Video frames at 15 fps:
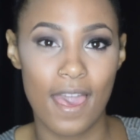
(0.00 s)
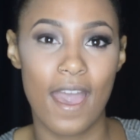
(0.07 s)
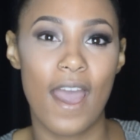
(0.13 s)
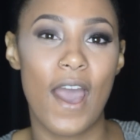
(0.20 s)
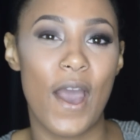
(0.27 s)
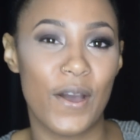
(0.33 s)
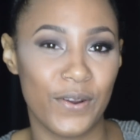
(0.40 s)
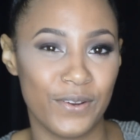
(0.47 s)

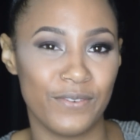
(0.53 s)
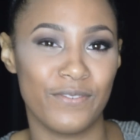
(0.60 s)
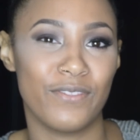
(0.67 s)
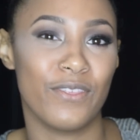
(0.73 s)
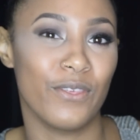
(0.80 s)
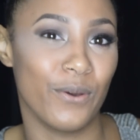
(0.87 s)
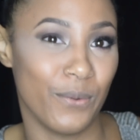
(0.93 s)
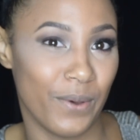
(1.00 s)
out of
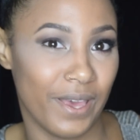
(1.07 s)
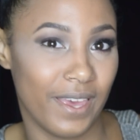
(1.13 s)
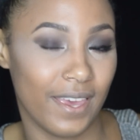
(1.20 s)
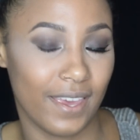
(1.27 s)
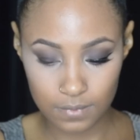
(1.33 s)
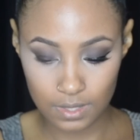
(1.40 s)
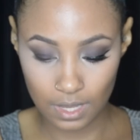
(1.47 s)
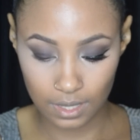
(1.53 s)
the
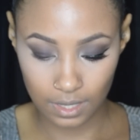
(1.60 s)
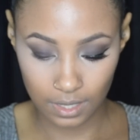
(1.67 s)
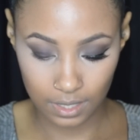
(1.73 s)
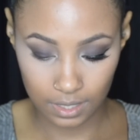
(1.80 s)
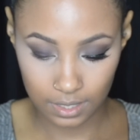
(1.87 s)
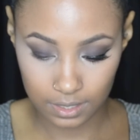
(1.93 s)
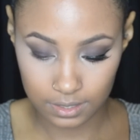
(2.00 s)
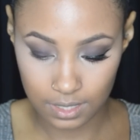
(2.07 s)
way,
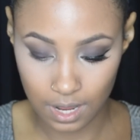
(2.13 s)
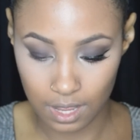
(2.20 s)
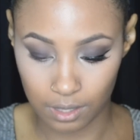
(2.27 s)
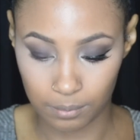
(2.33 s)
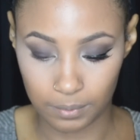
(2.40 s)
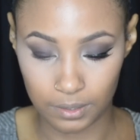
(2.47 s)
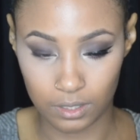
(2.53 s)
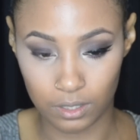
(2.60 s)
and
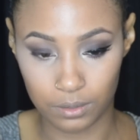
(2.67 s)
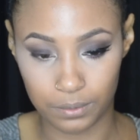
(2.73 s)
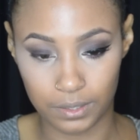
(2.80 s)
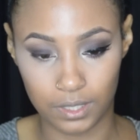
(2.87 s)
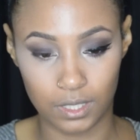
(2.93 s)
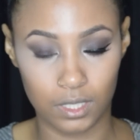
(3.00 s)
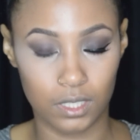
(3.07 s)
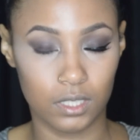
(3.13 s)
I'll be going
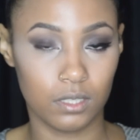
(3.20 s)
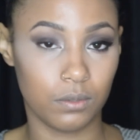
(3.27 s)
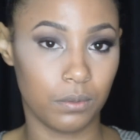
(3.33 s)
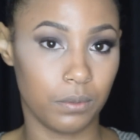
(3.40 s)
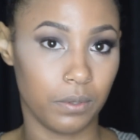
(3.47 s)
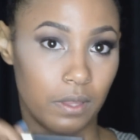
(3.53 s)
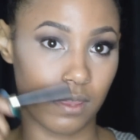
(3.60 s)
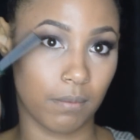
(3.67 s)
in
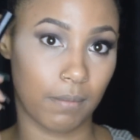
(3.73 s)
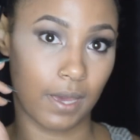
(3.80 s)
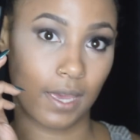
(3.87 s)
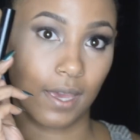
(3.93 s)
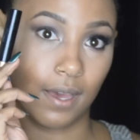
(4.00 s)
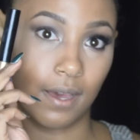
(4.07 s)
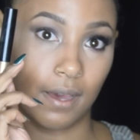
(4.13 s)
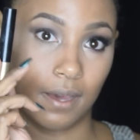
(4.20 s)
with my
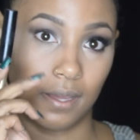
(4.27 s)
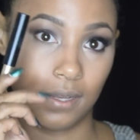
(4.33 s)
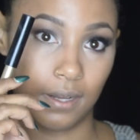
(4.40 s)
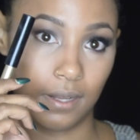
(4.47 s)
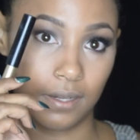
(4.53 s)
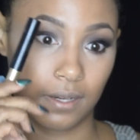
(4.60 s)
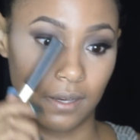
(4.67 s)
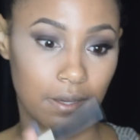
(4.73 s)

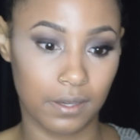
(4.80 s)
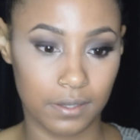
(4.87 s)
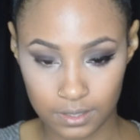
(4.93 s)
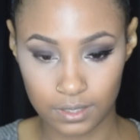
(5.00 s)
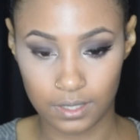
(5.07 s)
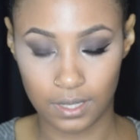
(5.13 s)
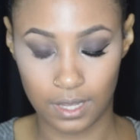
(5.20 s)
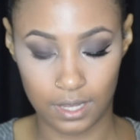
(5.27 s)
eyeliner.
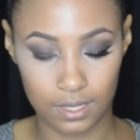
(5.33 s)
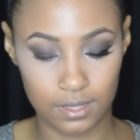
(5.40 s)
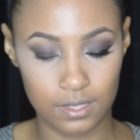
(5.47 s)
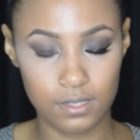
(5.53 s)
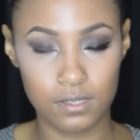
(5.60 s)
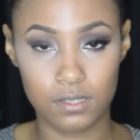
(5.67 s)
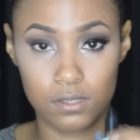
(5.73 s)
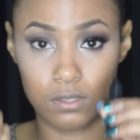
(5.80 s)
And
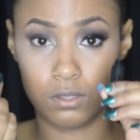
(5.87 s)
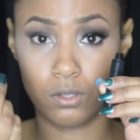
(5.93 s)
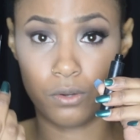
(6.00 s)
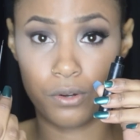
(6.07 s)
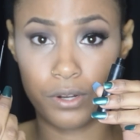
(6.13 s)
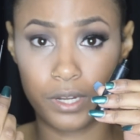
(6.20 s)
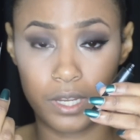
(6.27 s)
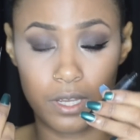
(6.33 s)
this is
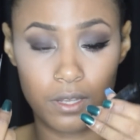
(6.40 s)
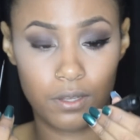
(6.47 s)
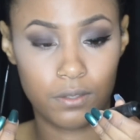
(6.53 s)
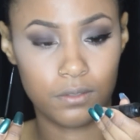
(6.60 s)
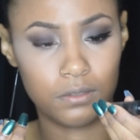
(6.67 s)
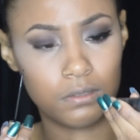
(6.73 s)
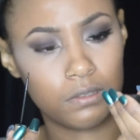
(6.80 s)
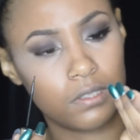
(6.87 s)

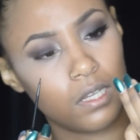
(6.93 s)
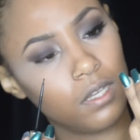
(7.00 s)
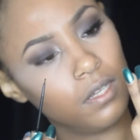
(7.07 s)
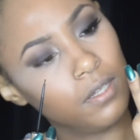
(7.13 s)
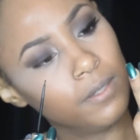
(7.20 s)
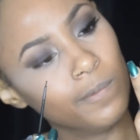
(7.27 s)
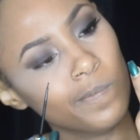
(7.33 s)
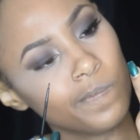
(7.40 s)
L'Oreal's
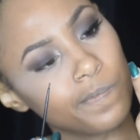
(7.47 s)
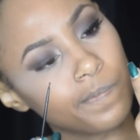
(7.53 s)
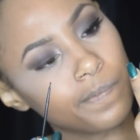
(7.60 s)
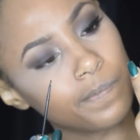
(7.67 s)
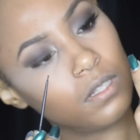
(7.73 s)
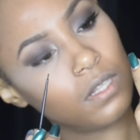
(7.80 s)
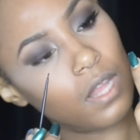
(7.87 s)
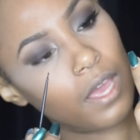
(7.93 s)

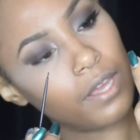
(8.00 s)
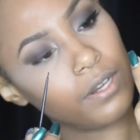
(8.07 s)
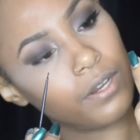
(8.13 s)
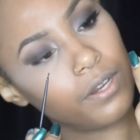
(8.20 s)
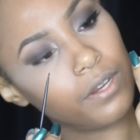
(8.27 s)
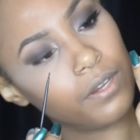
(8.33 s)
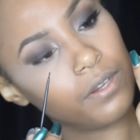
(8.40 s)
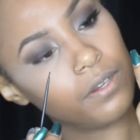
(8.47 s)

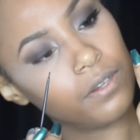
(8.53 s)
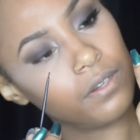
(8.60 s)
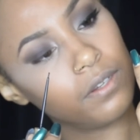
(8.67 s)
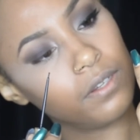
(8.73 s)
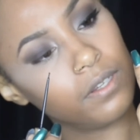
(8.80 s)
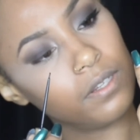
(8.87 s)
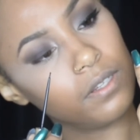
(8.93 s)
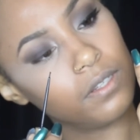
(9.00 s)
liner
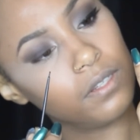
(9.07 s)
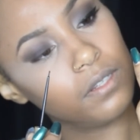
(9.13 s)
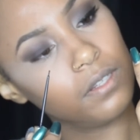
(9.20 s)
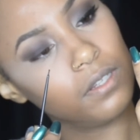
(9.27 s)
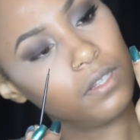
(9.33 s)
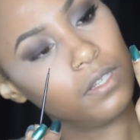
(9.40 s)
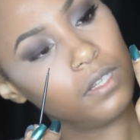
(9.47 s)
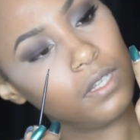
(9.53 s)

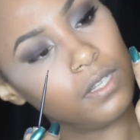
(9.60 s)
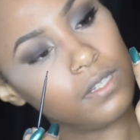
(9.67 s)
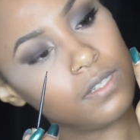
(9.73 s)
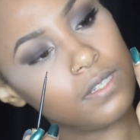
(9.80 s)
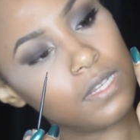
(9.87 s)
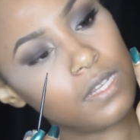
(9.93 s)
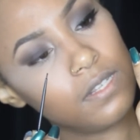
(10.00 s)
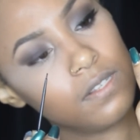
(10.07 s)

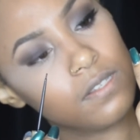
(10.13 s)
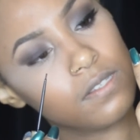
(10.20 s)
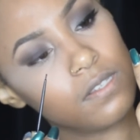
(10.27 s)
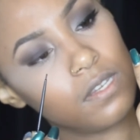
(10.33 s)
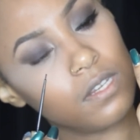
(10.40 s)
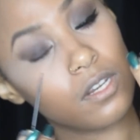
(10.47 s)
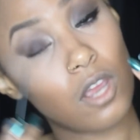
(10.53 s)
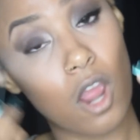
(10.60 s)
Intense in